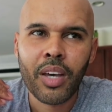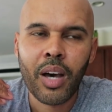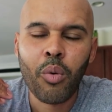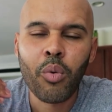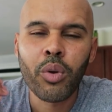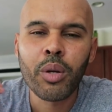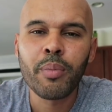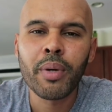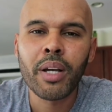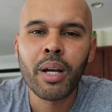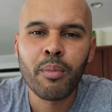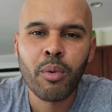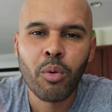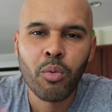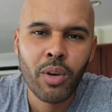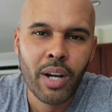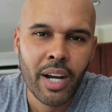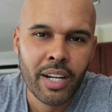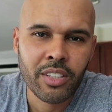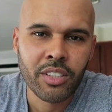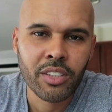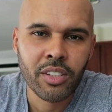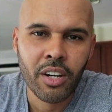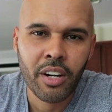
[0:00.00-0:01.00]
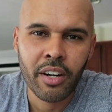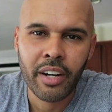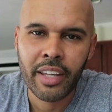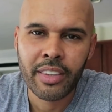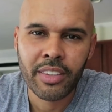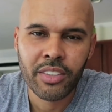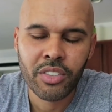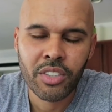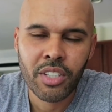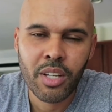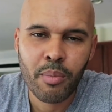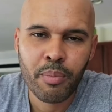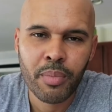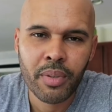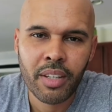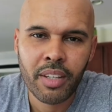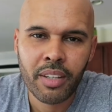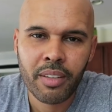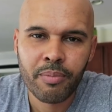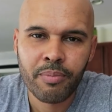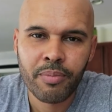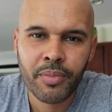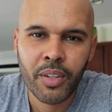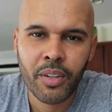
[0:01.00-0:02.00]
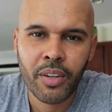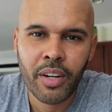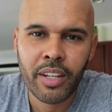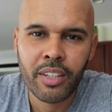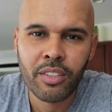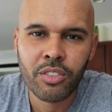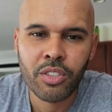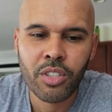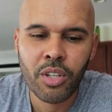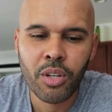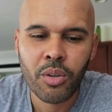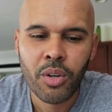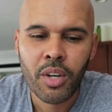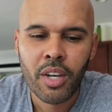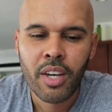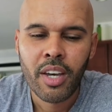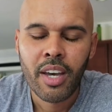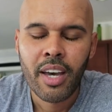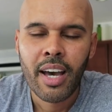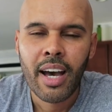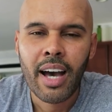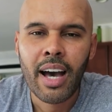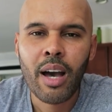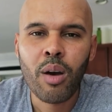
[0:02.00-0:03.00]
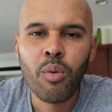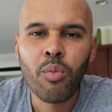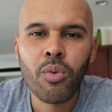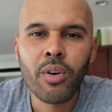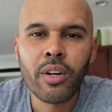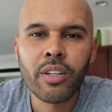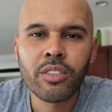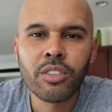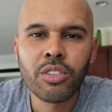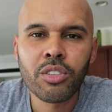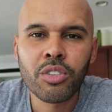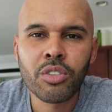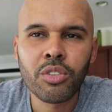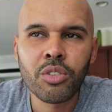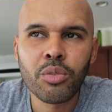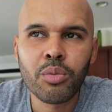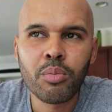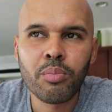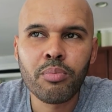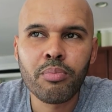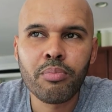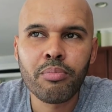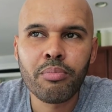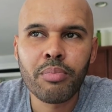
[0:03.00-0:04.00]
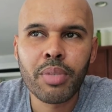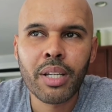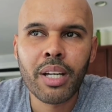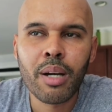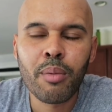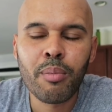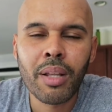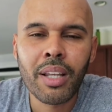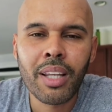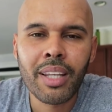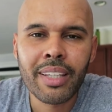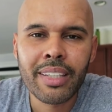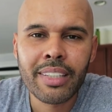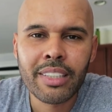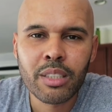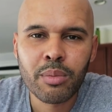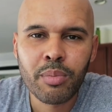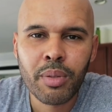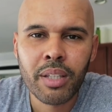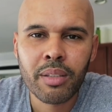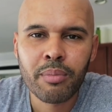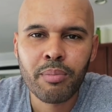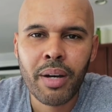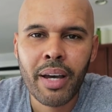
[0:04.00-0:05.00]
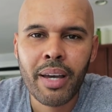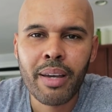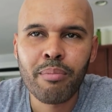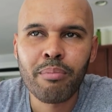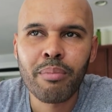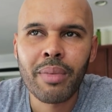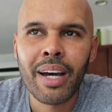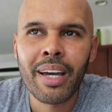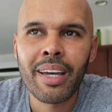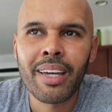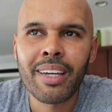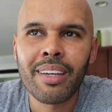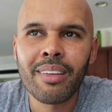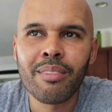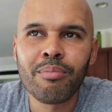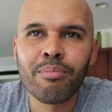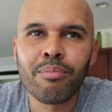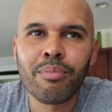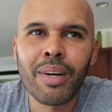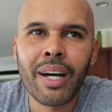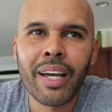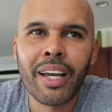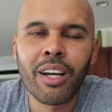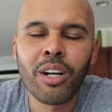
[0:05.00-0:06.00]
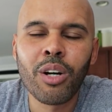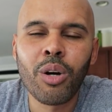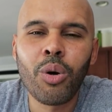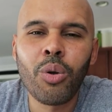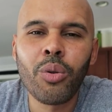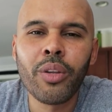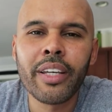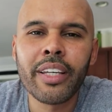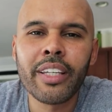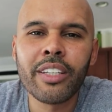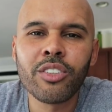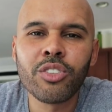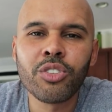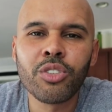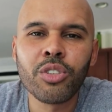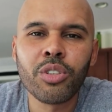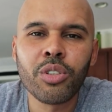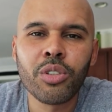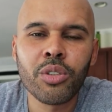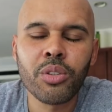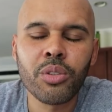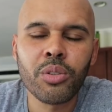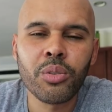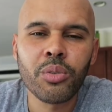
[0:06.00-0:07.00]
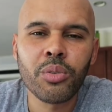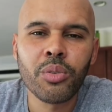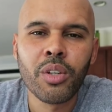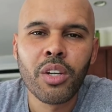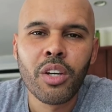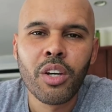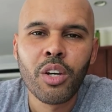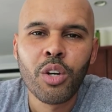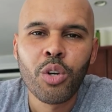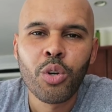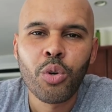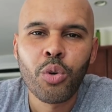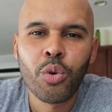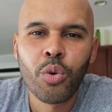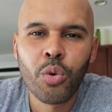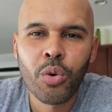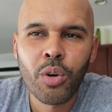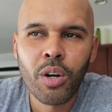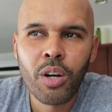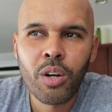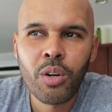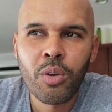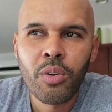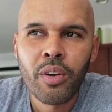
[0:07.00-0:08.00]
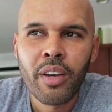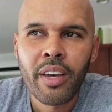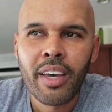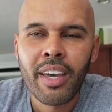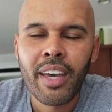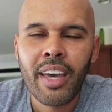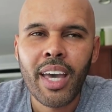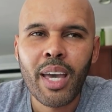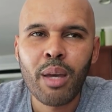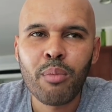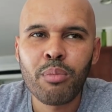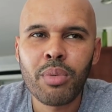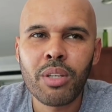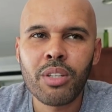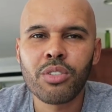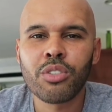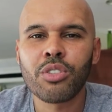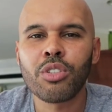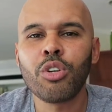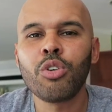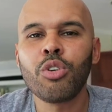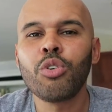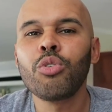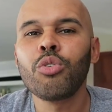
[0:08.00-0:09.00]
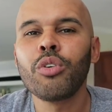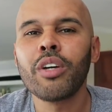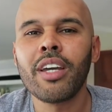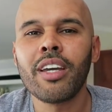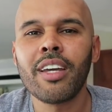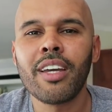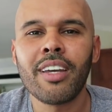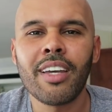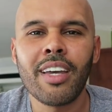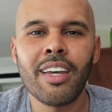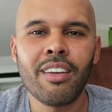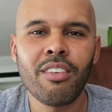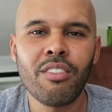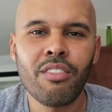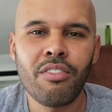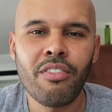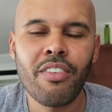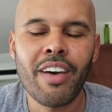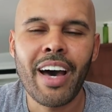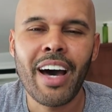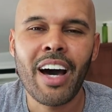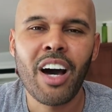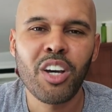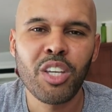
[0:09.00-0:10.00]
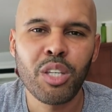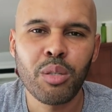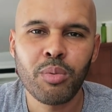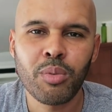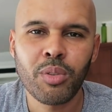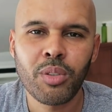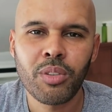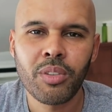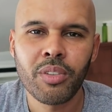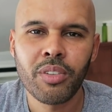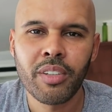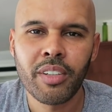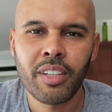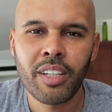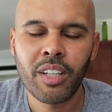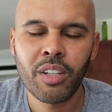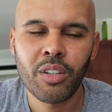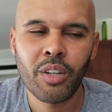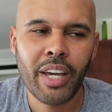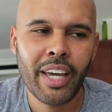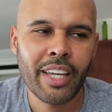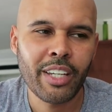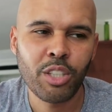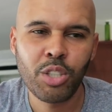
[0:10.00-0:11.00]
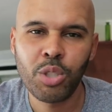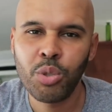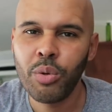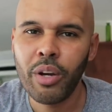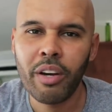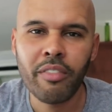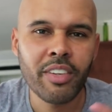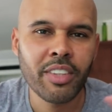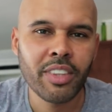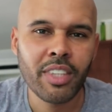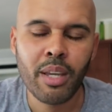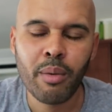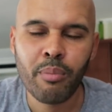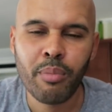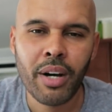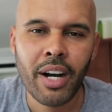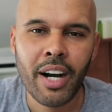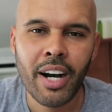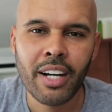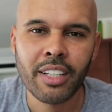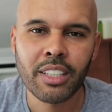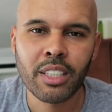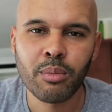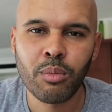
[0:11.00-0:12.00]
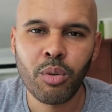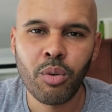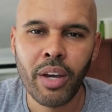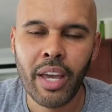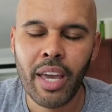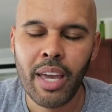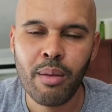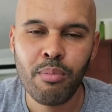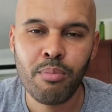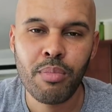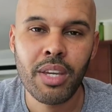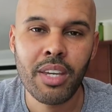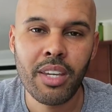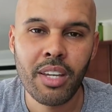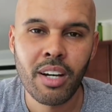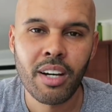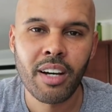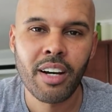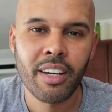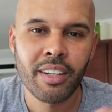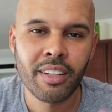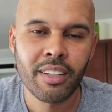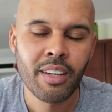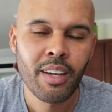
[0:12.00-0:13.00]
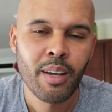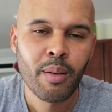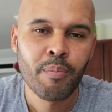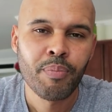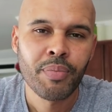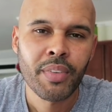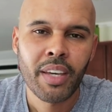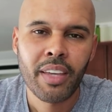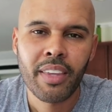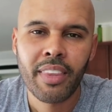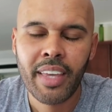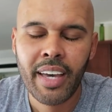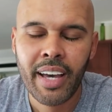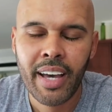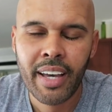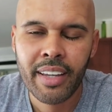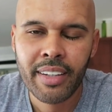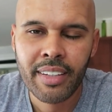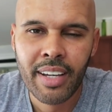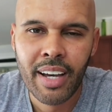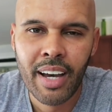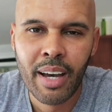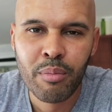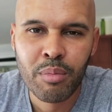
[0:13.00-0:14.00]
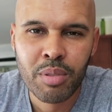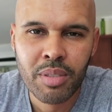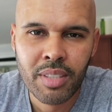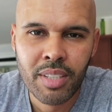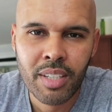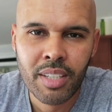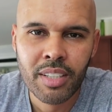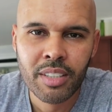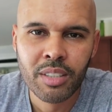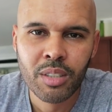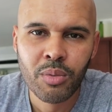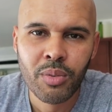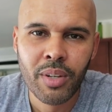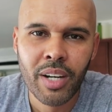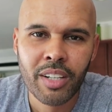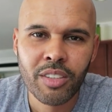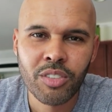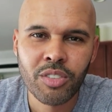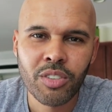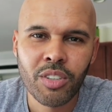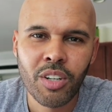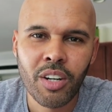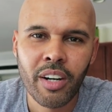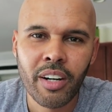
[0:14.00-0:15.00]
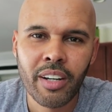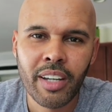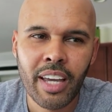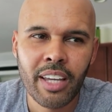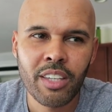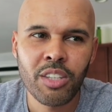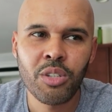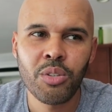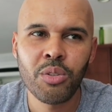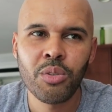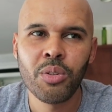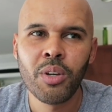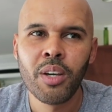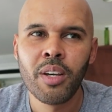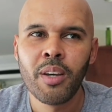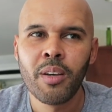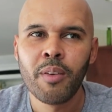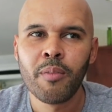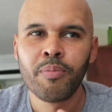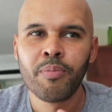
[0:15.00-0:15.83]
I want to become a rock star at this company. All right, so I want to become a linchpin. My my my goal is to grow, and be so invaluable, you know, and do everything possible and beyond that I'm seen as a rock star. Can you